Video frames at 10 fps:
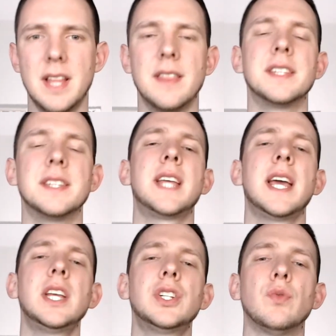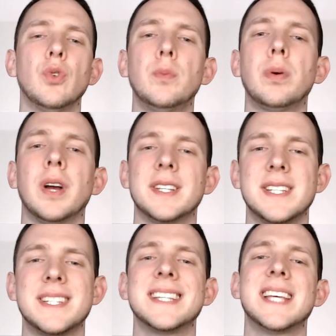The stage and room
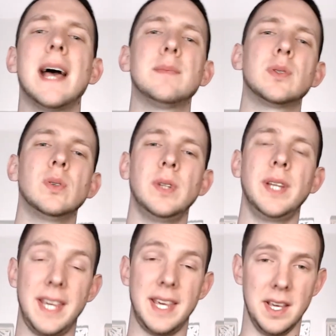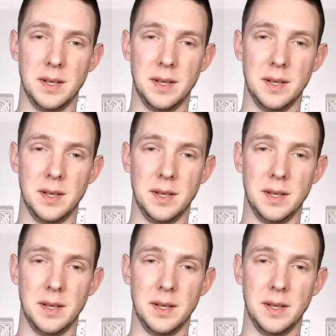presence is absolutely key.